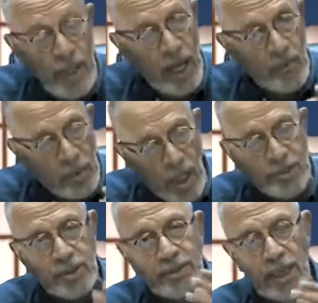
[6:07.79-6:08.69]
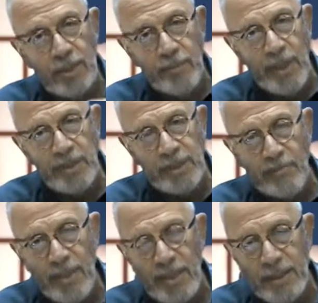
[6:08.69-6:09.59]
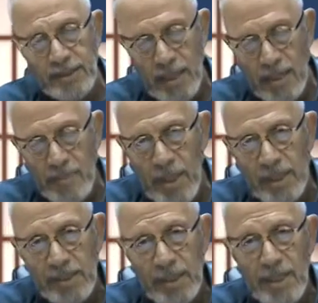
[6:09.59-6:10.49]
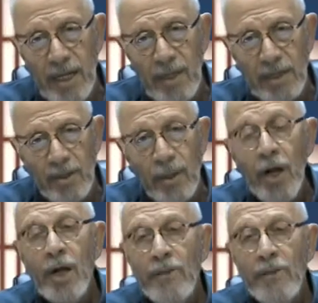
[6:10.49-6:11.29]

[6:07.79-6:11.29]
I will also tell you, based upon this Time Magazine article,